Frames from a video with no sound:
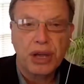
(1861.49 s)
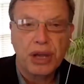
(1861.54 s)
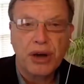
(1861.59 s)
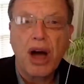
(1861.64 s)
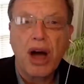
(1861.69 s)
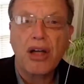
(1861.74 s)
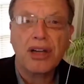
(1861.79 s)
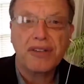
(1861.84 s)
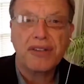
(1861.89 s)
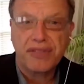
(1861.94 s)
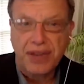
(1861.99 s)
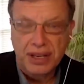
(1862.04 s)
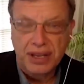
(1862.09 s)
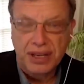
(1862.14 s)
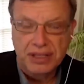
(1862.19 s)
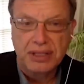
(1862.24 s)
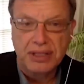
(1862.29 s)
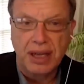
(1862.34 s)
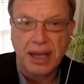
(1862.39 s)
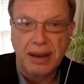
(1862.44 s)
we all have
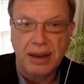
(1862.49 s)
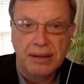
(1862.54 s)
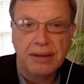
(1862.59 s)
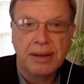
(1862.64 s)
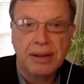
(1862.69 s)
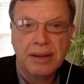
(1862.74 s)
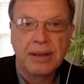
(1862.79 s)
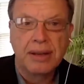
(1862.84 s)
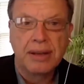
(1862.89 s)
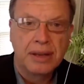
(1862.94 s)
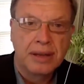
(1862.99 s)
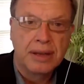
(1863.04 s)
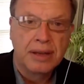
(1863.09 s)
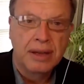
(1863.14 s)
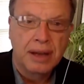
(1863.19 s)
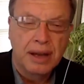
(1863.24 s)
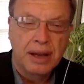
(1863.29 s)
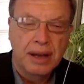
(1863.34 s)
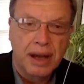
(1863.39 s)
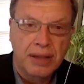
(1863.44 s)
faced that
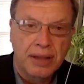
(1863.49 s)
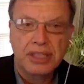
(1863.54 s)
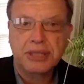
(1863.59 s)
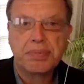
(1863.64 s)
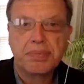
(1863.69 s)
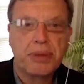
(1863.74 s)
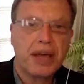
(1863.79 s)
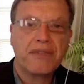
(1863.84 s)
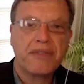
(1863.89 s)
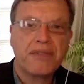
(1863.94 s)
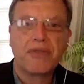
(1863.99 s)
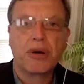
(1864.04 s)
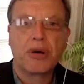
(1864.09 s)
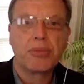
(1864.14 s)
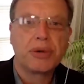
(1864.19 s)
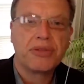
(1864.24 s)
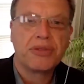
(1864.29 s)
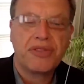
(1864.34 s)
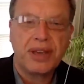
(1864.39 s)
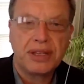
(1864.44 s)
Right. On this
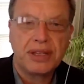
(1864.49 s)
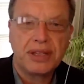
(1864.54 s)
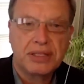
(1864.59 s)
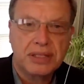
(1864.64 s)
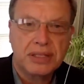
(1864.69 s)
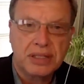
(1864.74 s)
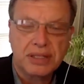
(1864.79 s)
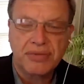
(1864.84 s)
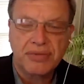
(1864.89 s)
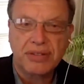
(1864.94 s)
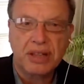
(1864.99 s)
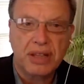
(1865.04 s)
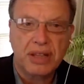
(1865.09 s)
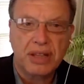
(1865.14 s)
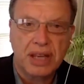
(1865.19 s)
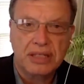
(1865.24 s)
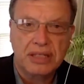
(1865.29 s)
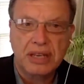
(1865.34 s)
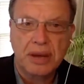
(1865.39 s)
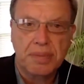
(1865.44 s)
platform, we've faced this for the
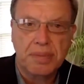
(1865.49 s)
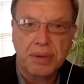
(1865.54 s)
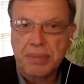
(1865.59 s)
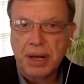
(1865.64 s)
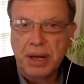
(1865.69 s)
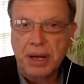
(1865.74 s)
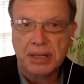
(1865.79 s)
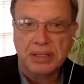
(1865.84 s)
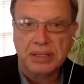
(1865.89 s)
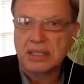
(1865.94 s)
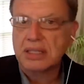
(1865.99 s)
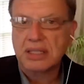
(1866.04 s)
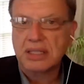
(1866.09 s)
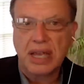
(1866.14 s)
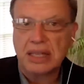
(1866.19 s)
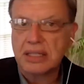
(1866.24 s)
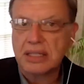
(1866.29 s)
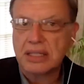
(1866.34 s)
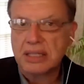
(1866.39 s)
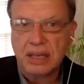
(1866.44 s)
last couple months,
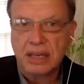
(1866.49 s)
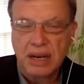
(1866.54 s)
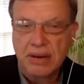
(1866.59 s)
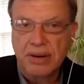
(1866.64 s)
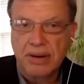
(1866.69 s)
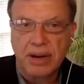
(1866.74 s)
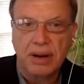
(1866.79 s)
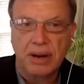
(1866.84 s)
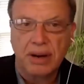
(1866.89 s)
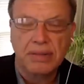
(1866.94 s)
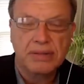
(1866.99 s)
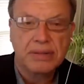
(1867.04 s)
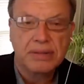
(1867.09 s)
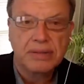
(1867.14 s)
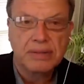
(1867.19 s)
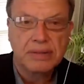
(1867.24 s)
just that scenario.